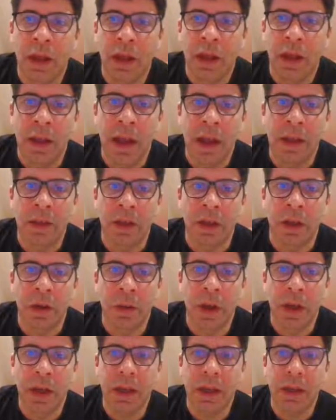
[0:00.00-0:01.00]
Hit the
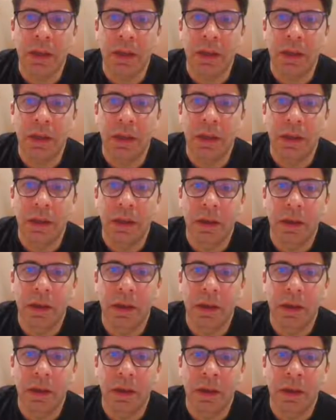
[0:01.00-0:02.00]
queen.
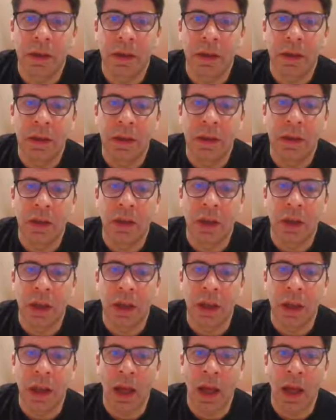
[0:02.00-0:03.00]
Look
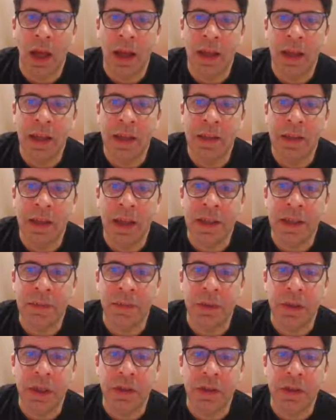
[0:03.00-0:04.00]
at that. It's
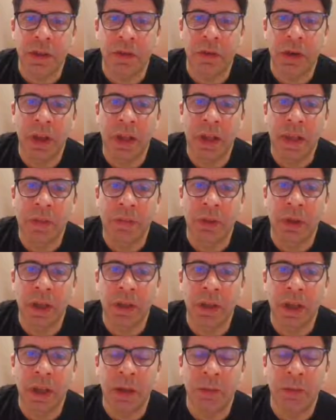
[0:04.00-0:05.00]
+3, and it's
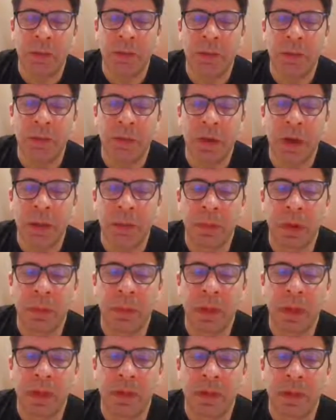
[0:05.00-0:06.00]
+3
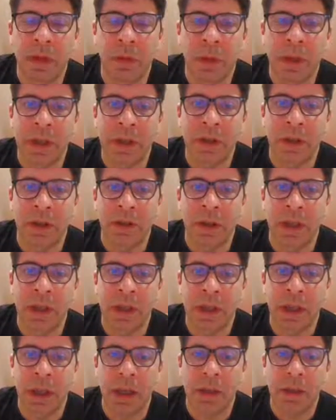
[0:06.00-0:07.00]
probably because of the weakness on
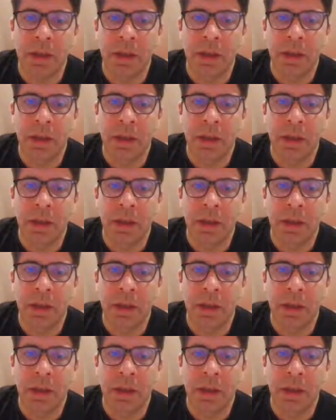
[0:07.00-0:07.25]
d6.